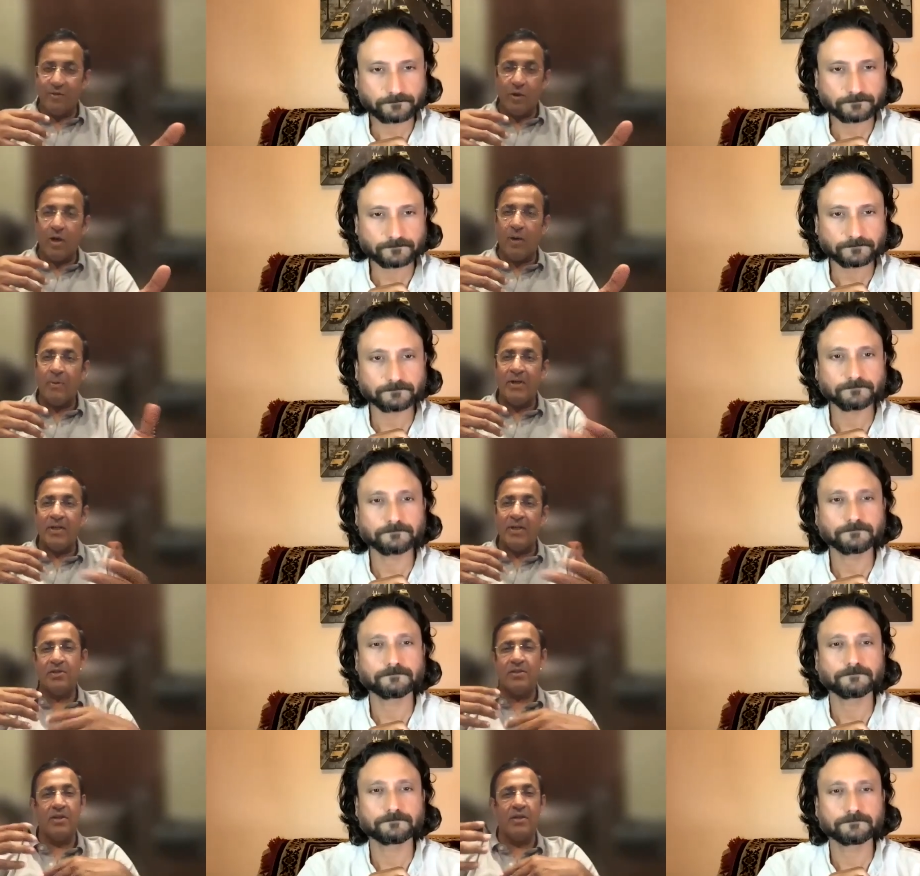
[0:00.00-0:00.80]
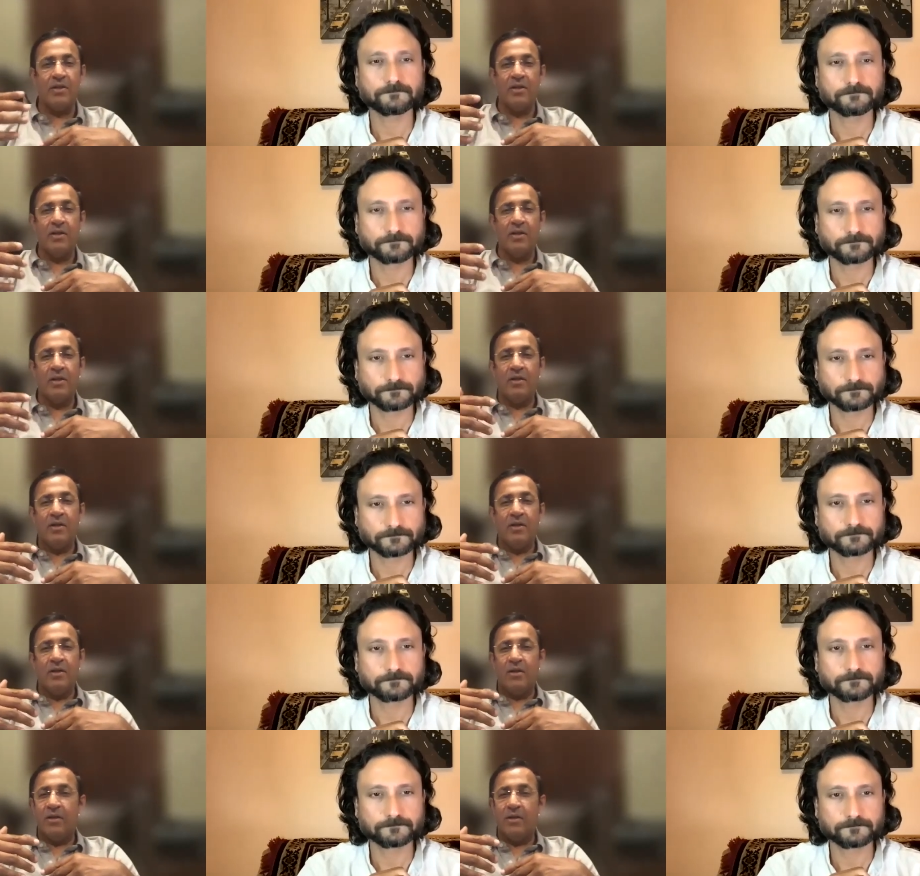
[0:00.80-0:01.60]
Speaker 1: comments, and
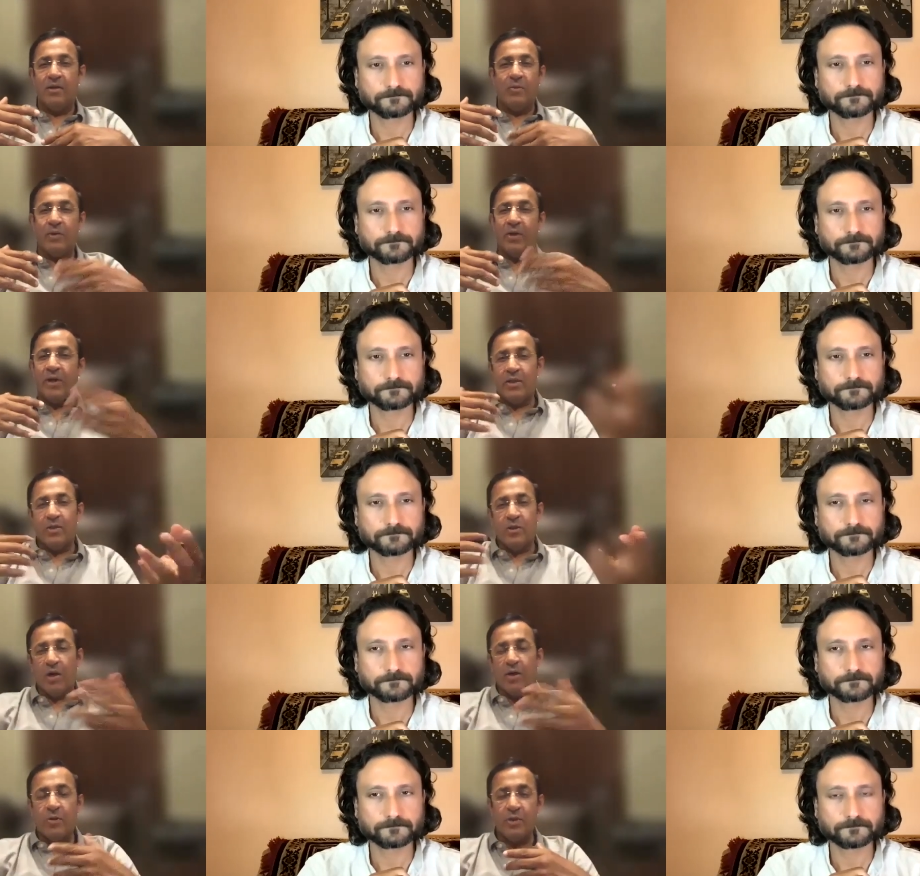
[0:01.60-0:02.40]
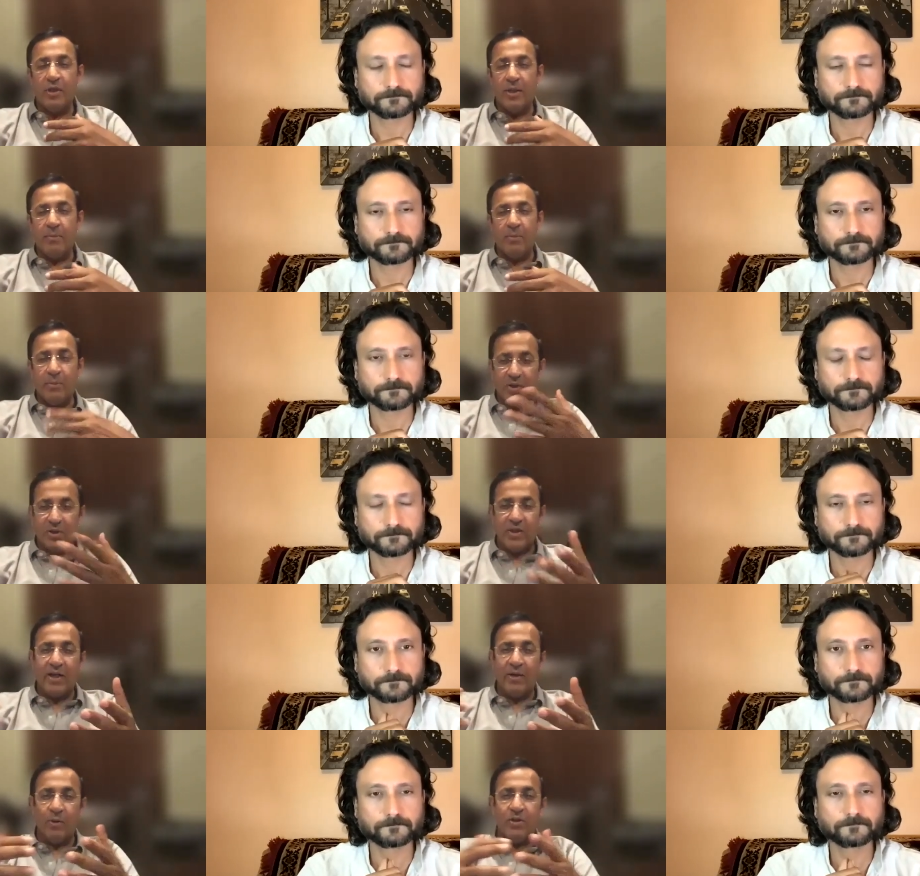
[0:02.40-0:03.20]
uh, when I talk to them, because
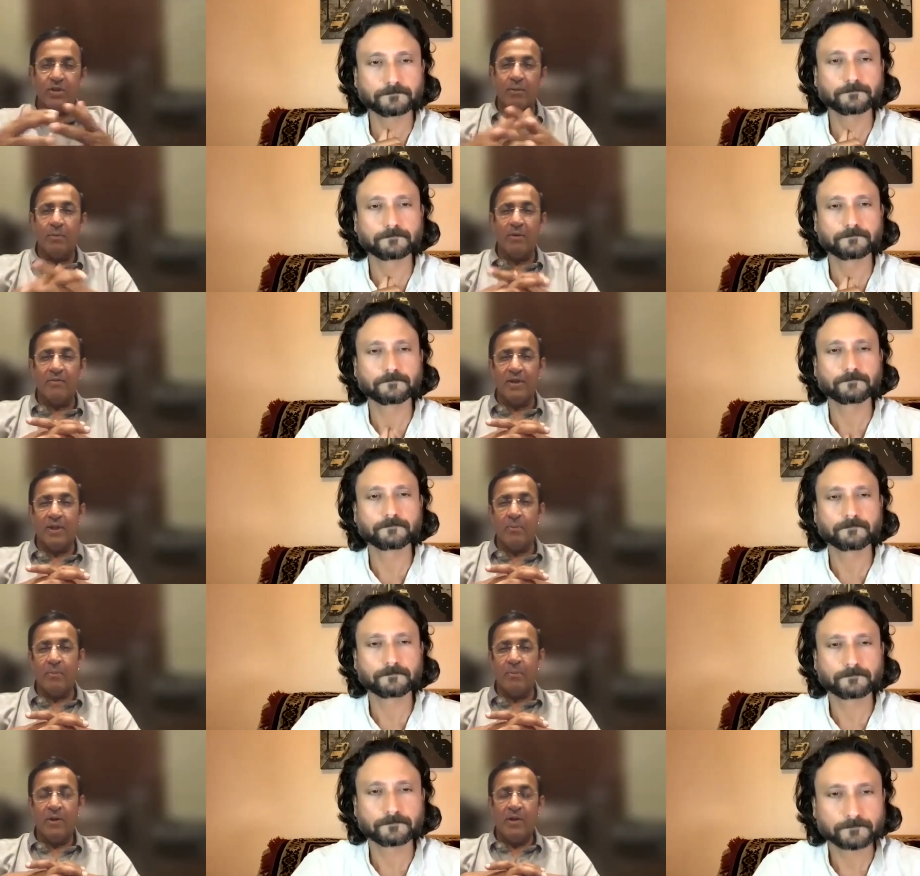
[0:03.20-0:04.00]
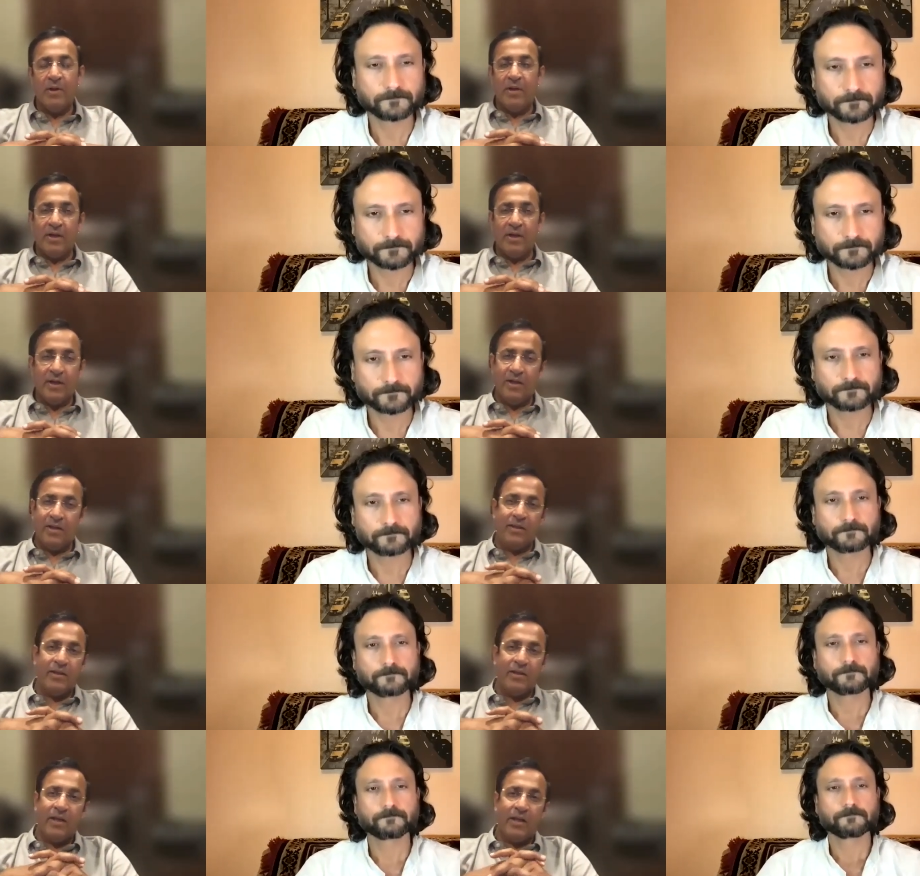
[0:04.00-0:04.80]
I know some of them,
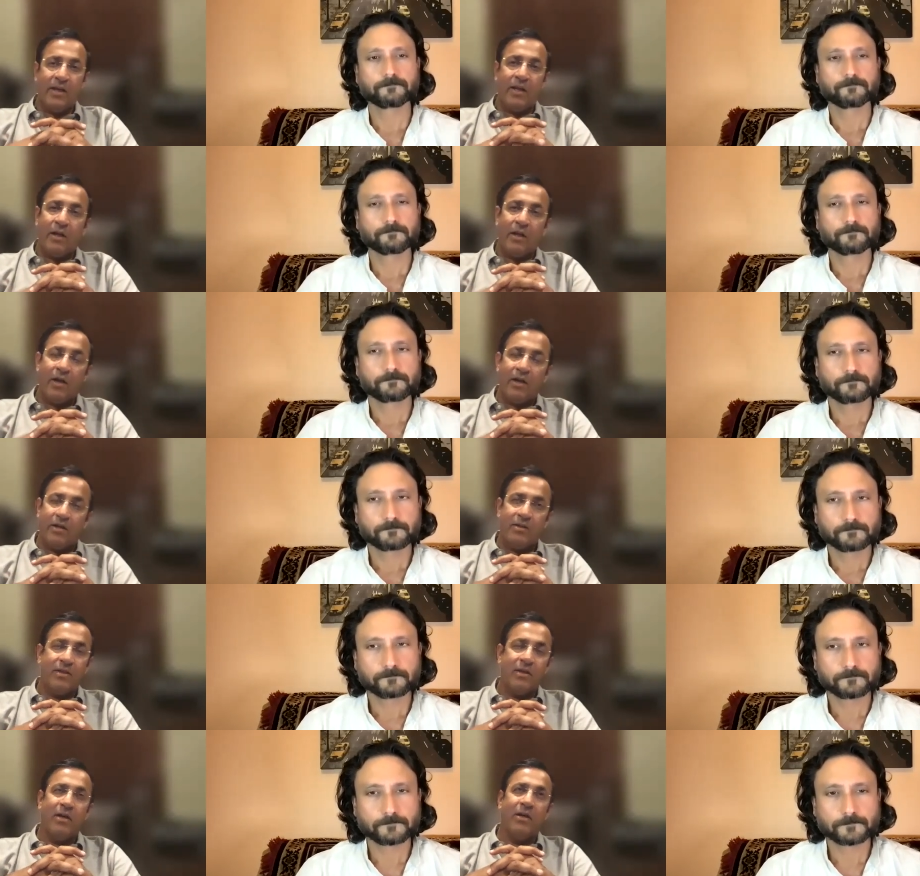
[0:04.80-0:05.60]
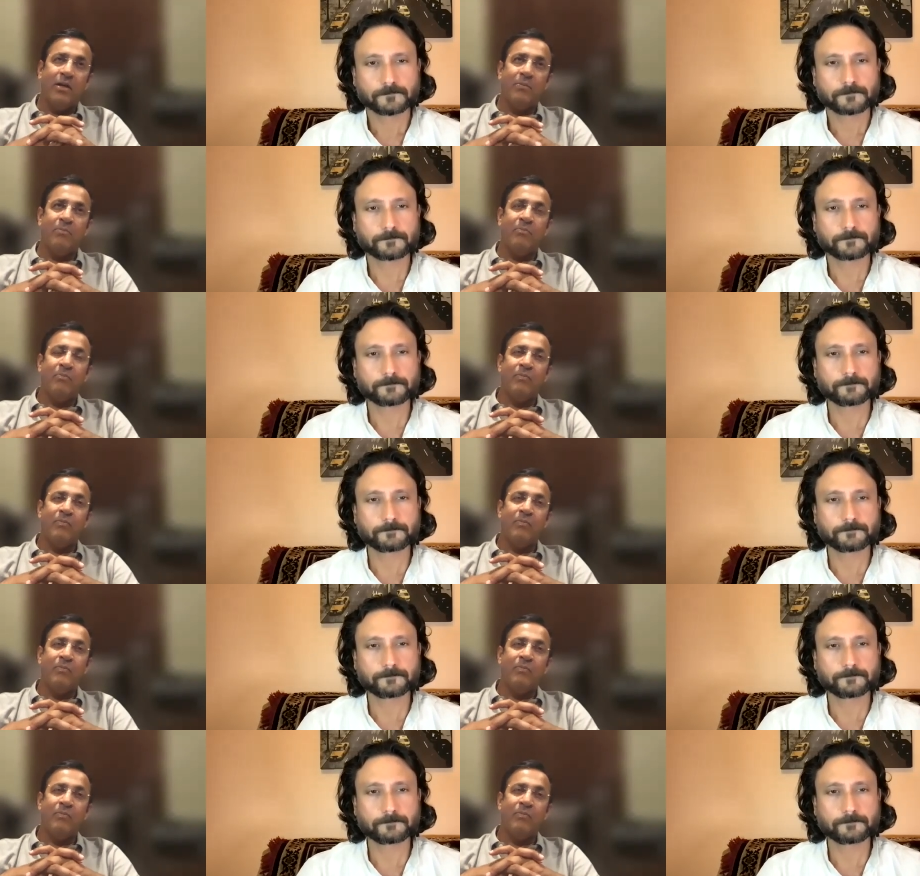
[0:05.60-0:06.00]
and they cannot uh,